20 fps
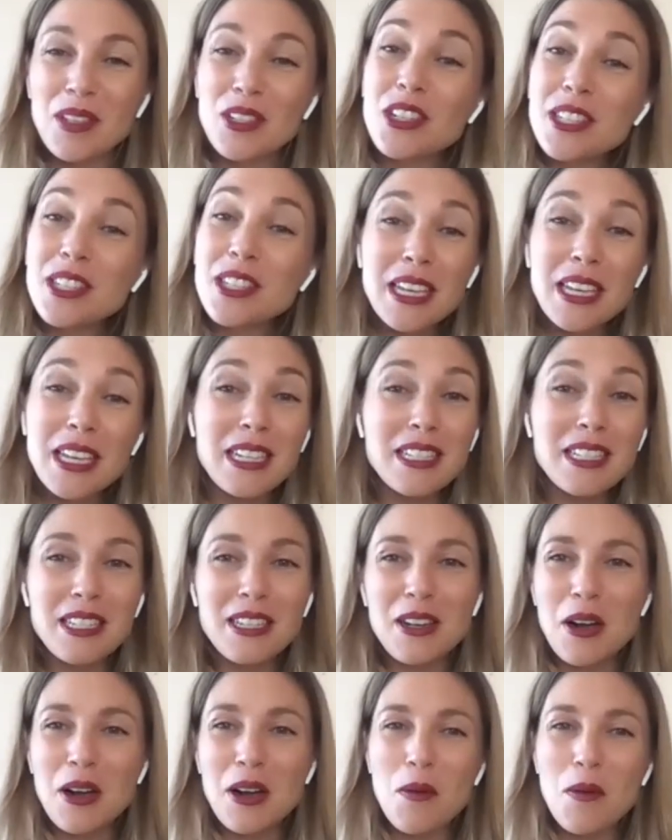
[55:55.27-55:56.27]
just like in,
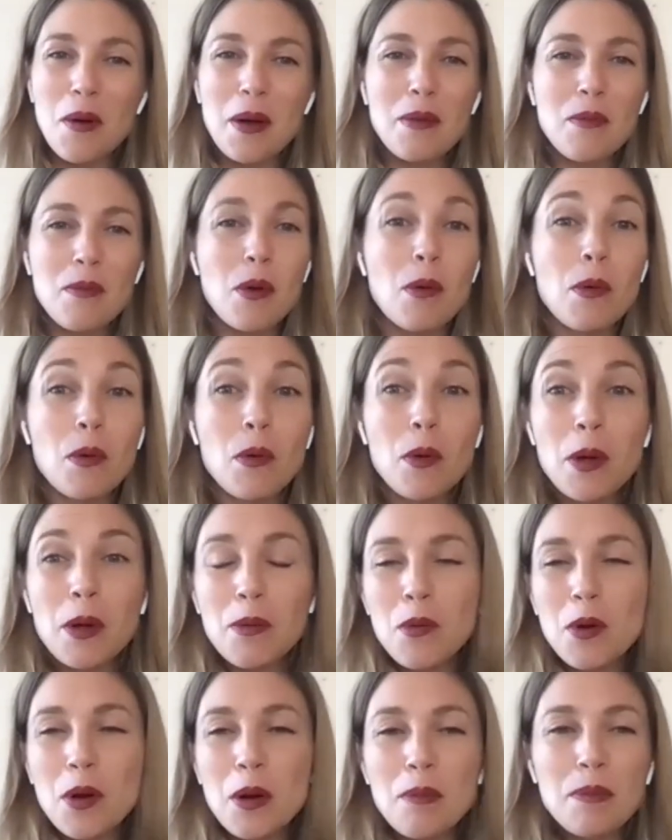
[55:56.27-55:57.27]
you know, when we're,
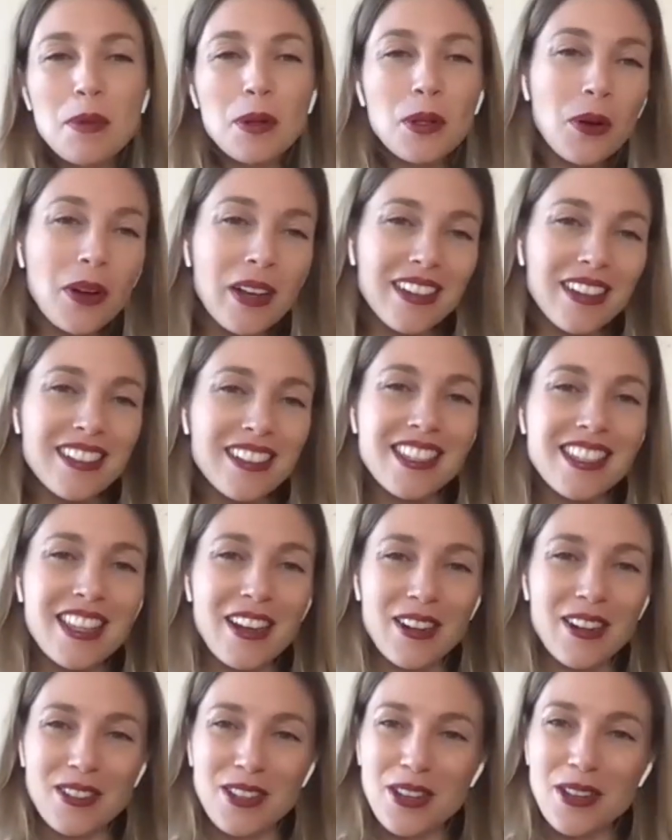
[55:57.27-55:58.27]
we're employees
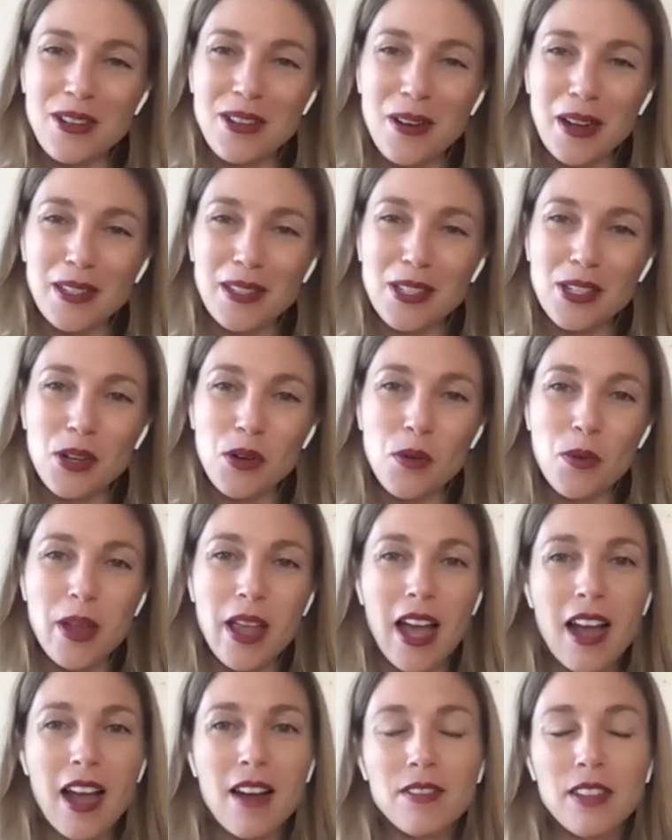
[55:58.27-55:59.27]
there too, right? So we
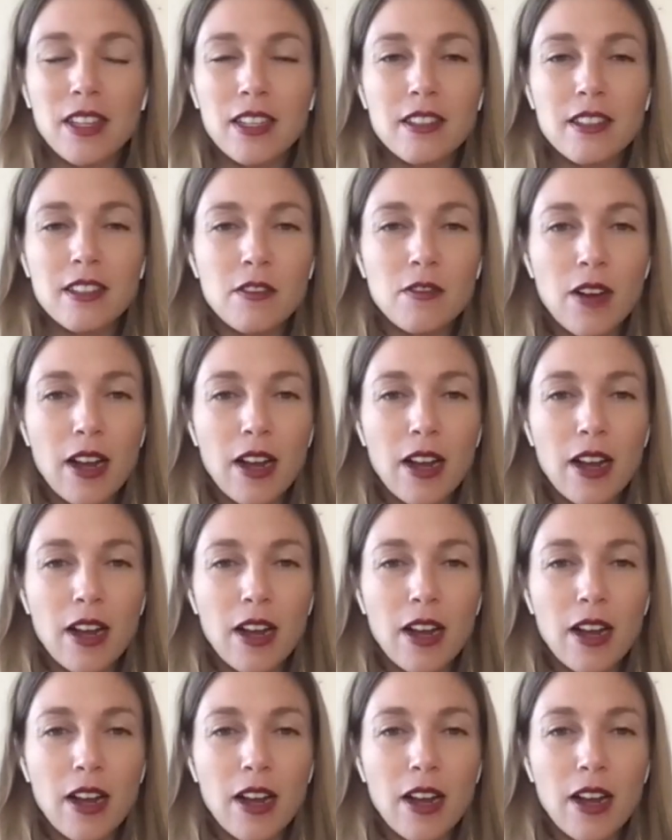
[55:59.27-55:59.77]
have like the